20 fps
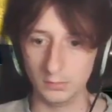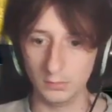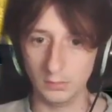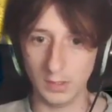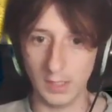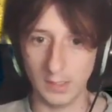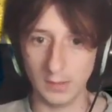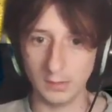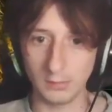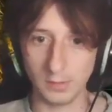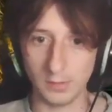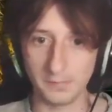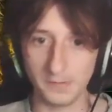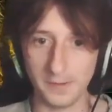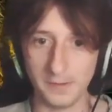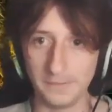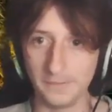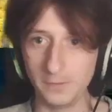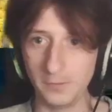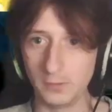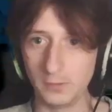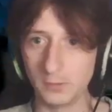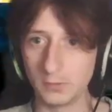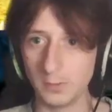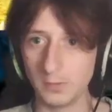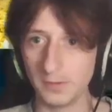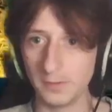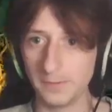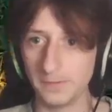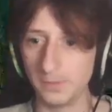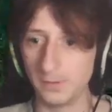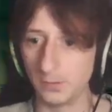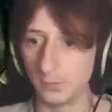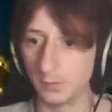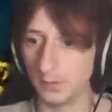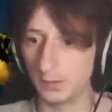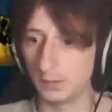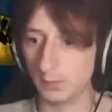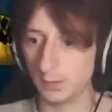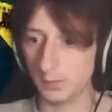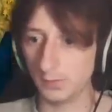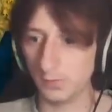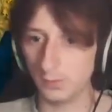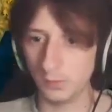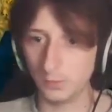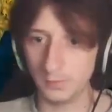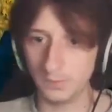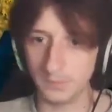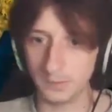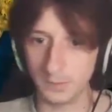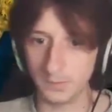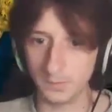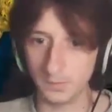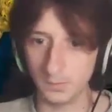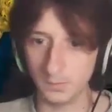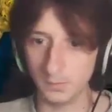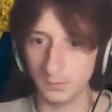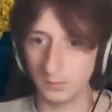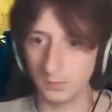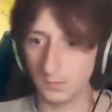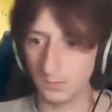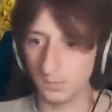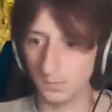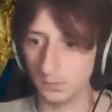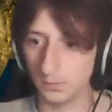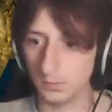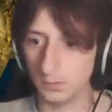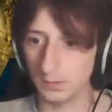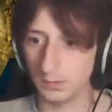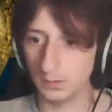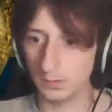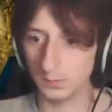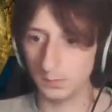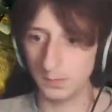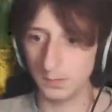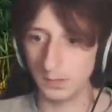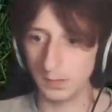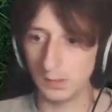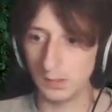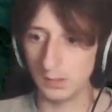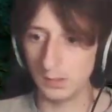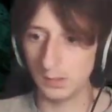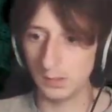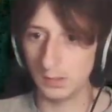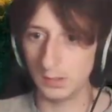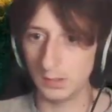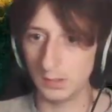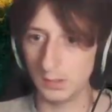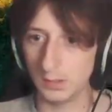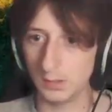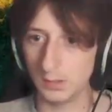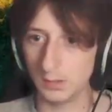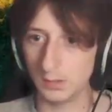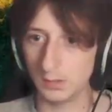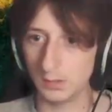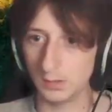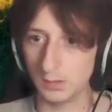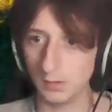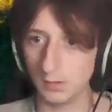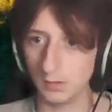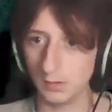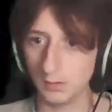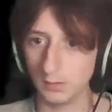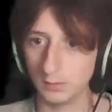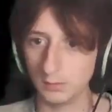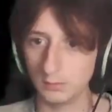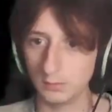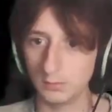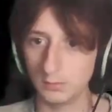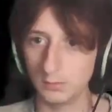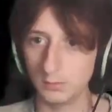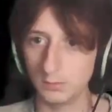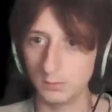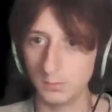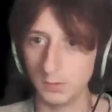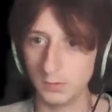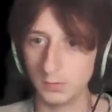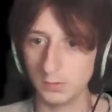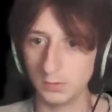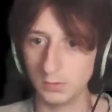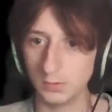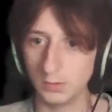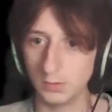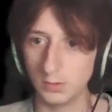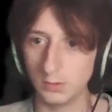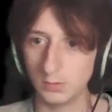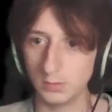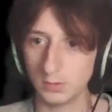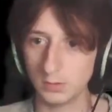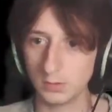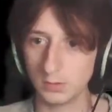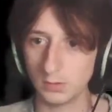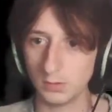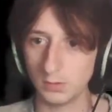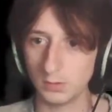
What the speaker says: Okay, grab that food. Grab that food. We need to grab all of this food. This food needs to be put to good use.